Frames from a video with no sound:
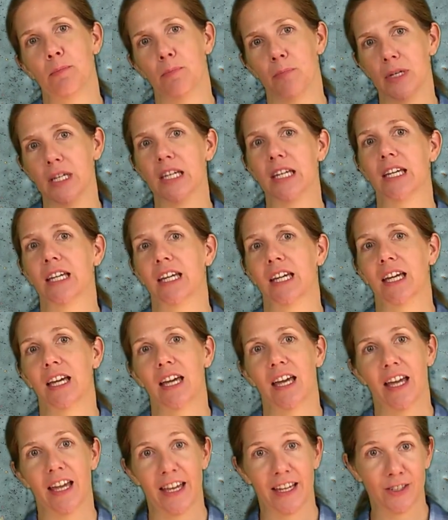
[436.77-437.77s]
being
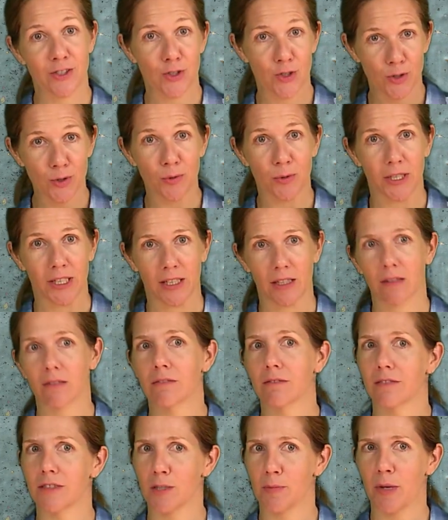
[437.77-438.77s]
and doing
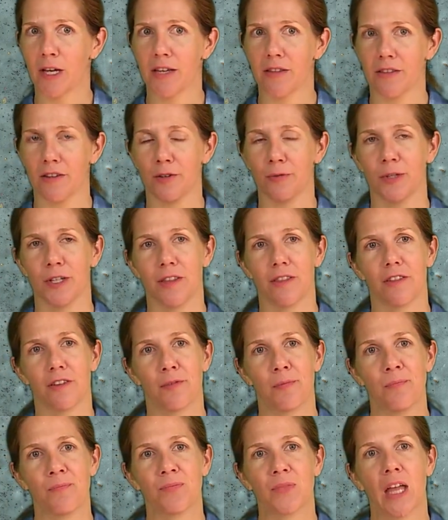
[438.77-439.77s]
to bother with.
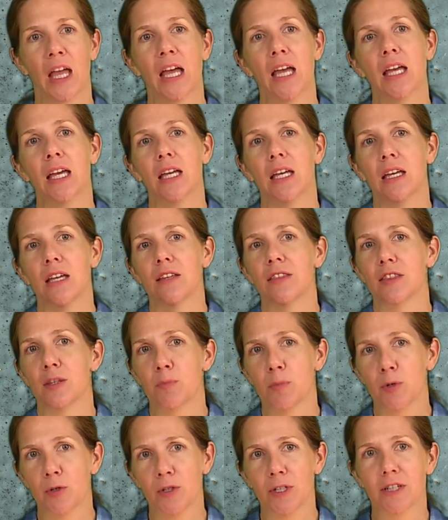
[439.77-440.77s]
The
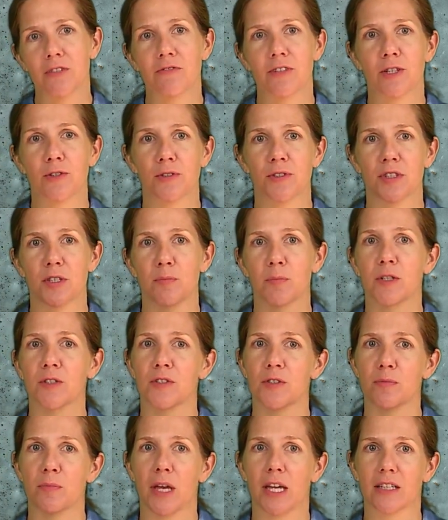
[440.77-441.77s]
point of view is the
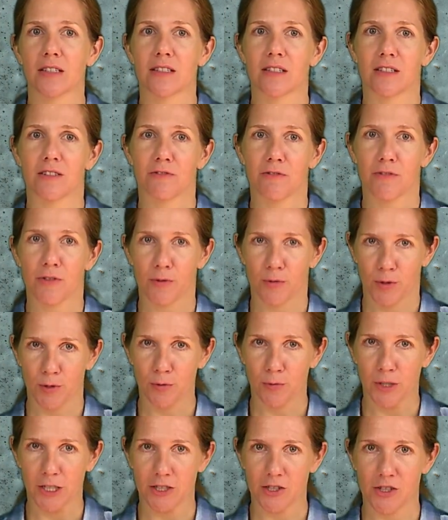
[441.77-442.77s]
perspective through
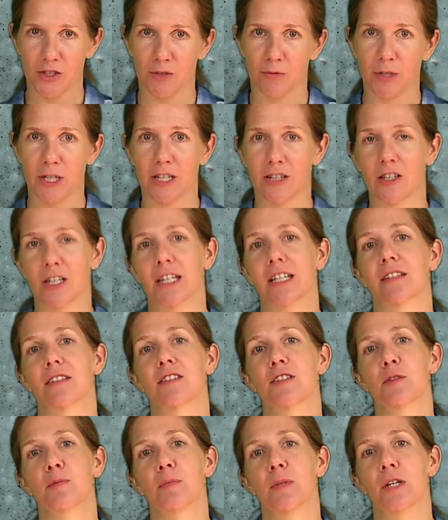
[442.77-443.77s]
which the reader
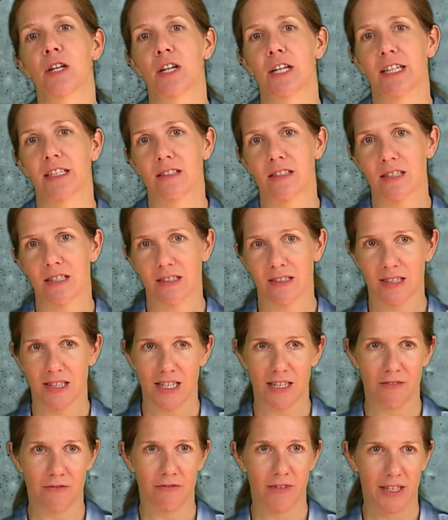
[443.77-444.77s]
experiences
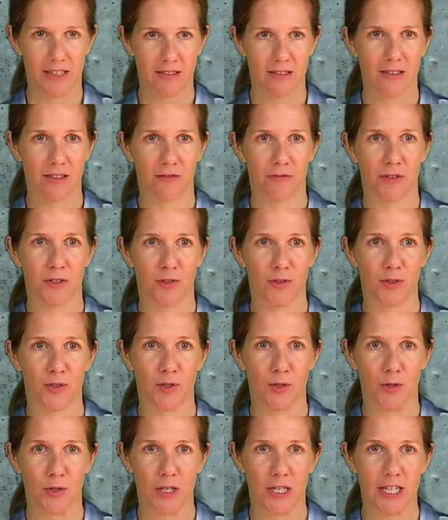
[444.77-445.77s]
the events of the
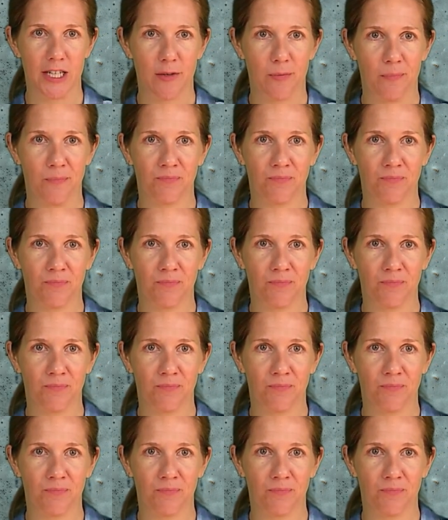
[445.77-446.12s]
story.